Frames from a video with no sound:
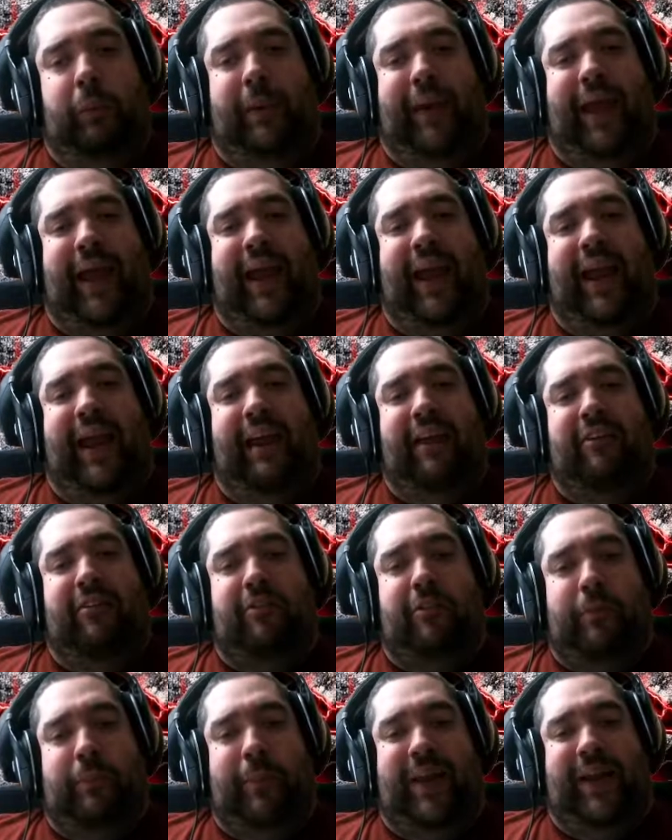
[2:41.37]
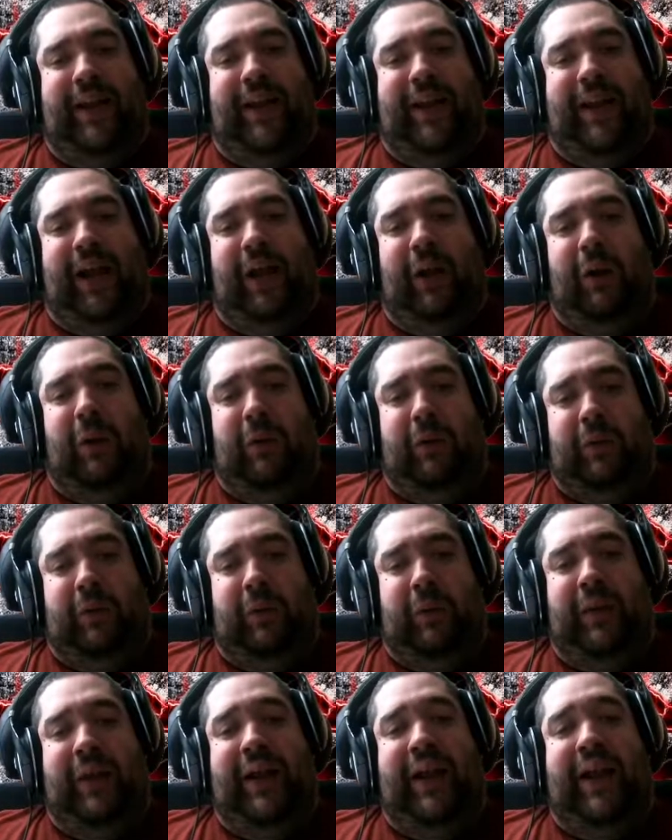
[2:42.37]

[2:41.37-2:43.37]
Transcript: Kang as the main character.